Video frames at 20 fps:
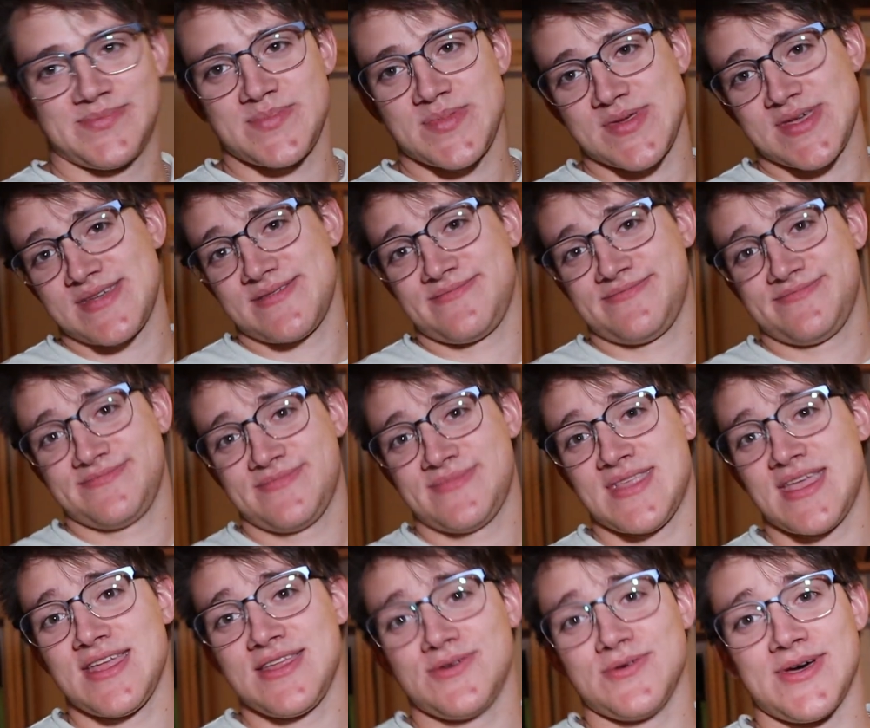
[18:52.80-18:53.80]
But
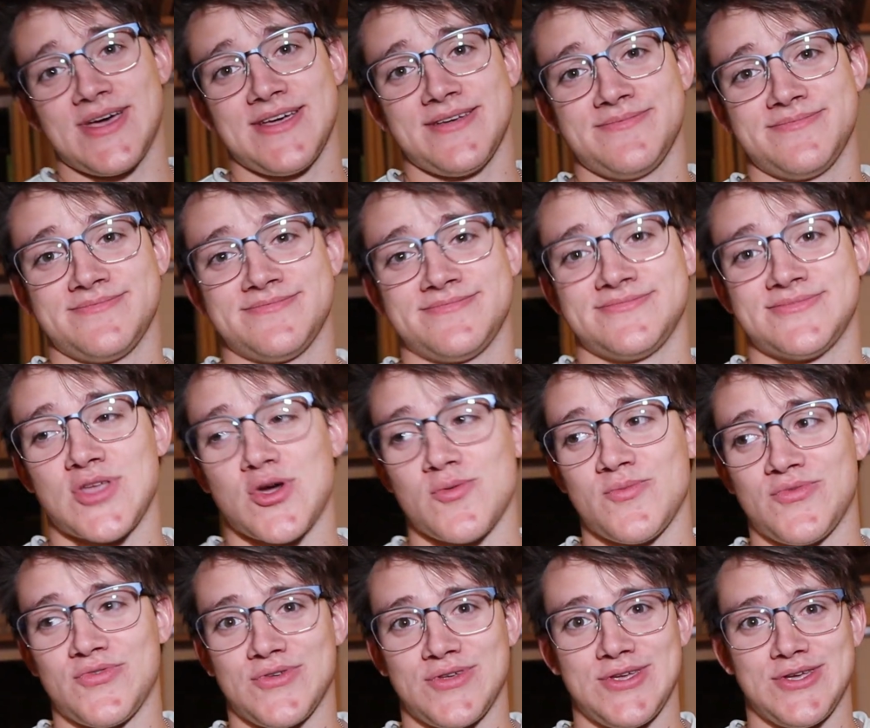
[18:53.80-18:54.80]
anyway,
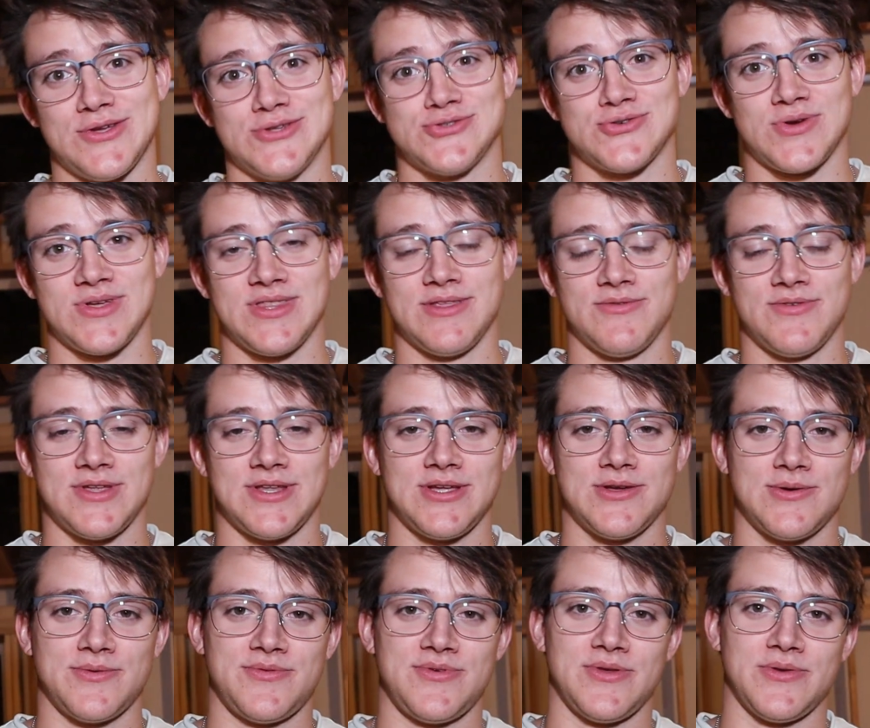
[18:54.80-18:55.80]
hopefully you enjoyed the
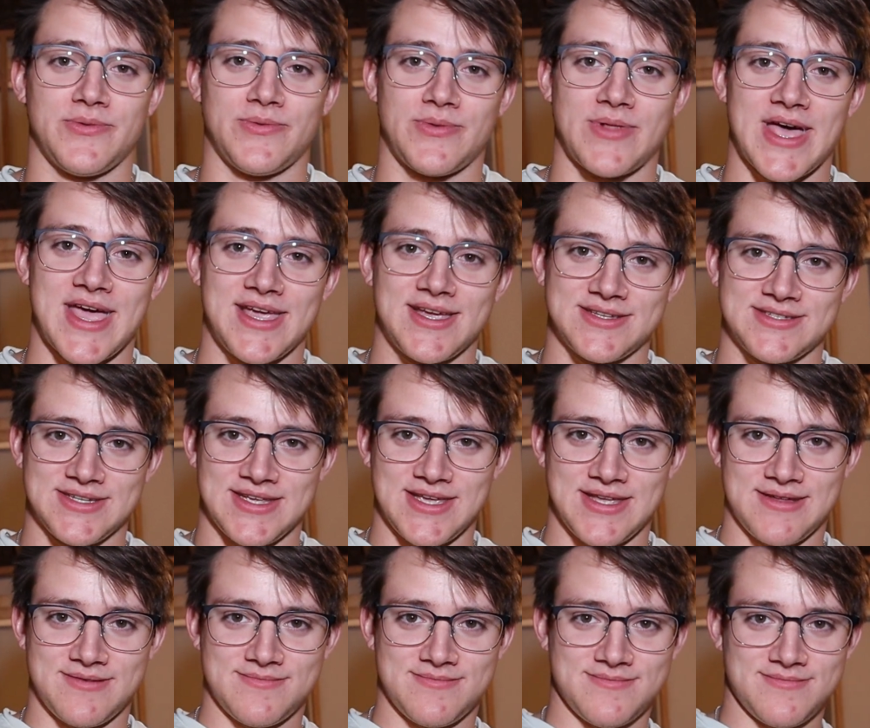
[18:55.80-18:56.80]
video. If you liked
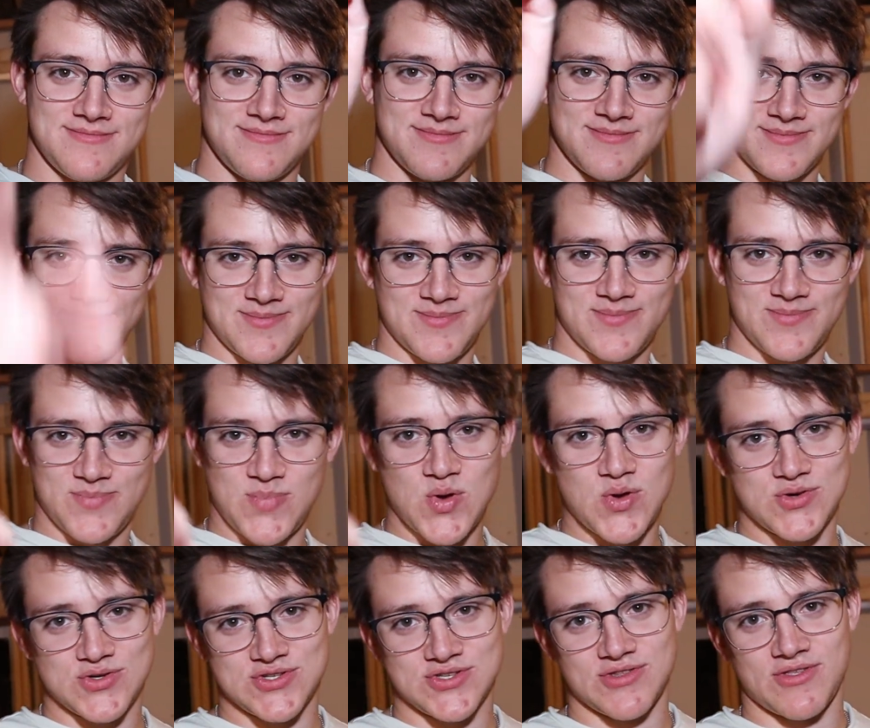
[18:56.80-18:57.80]
it,
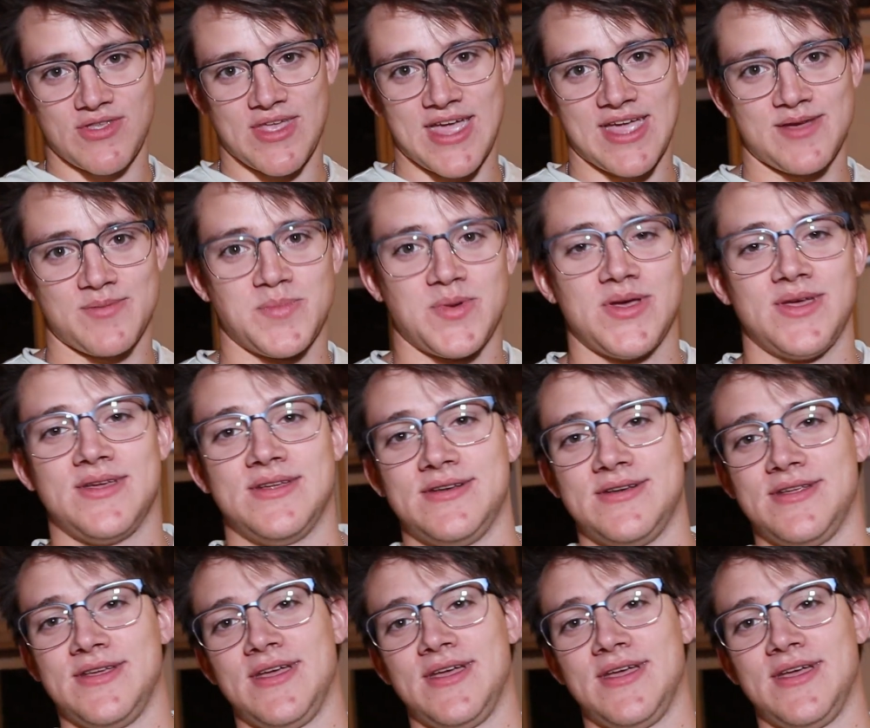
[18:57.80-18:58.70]
push the like button.